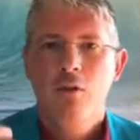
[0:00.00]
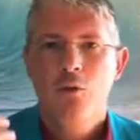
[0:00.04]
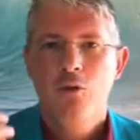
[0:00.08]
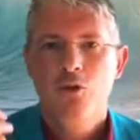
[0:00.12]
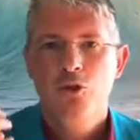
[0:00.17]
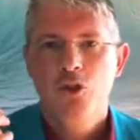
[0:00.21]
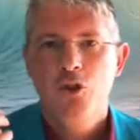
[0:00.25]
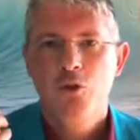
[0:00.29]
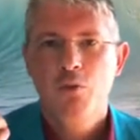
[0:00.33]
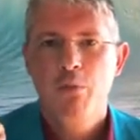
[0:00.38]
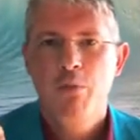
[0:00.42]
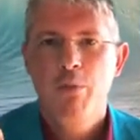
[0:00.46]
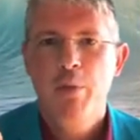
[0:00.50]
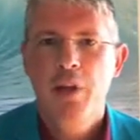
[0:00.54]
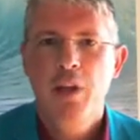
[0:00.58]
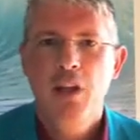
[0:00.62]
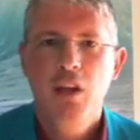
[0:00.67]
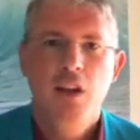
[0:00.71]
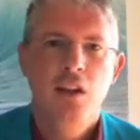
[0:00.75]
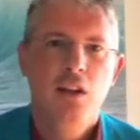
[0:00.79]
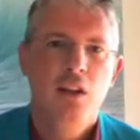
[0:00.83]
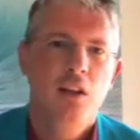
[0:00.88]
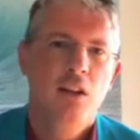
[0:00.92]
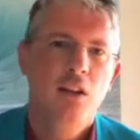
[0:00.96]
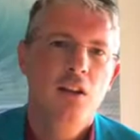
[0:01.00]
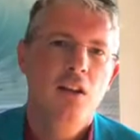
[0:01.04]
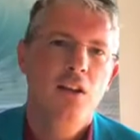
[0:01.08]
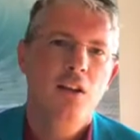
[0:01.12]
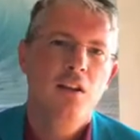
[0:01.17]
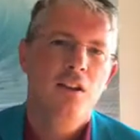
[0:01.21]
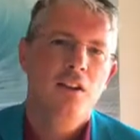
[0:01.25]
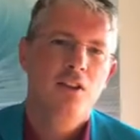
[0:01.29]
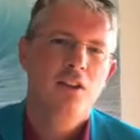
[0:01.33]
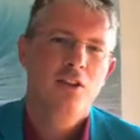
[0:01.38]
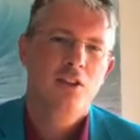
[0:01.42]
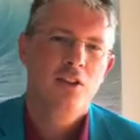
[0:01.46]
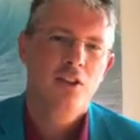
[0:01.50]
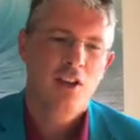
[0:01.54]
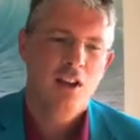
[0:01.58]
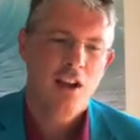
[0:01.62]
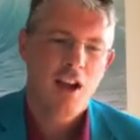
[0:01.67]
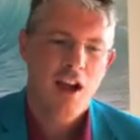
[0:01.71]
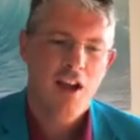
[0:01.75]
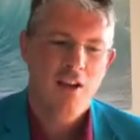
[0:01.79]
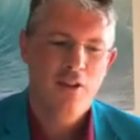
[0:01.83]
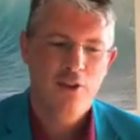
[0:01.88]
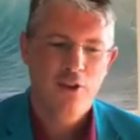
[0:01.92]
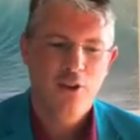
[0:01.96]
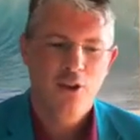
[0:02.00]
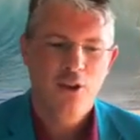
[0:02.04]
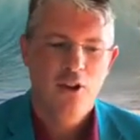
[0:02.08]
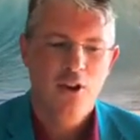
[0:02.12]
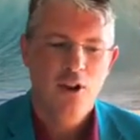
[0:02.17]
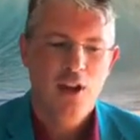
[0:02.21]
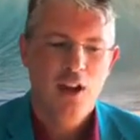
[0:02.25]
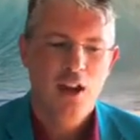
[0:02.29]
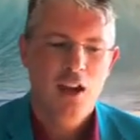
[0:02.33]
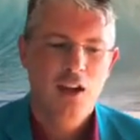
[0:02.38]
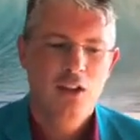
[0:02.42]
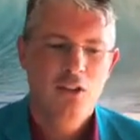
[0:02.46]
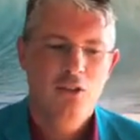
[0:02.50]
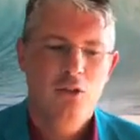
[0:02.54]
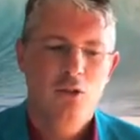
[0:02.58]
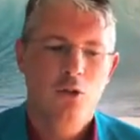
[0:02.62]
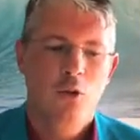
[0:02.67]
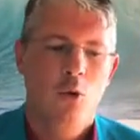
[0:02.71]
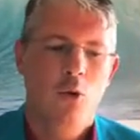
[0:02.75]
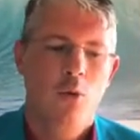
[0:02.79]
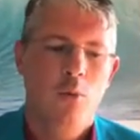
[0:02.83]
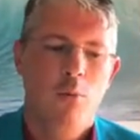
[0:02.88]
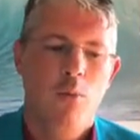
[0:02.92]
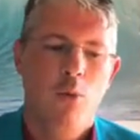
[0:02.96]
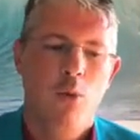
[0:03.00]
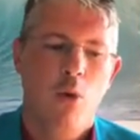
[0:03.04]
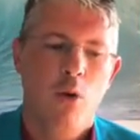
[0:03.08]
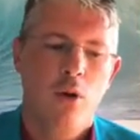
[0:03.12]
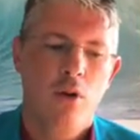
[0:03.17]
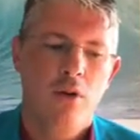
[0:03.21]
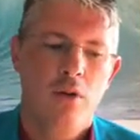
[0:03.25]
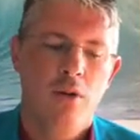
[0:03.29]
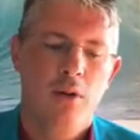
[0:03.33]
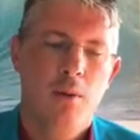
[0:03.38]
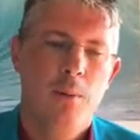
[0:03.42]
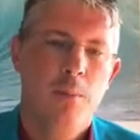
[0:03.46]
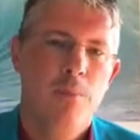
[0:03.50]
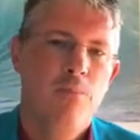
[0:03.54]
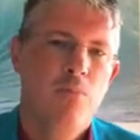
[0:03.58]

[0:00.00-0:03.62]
just being together is so important.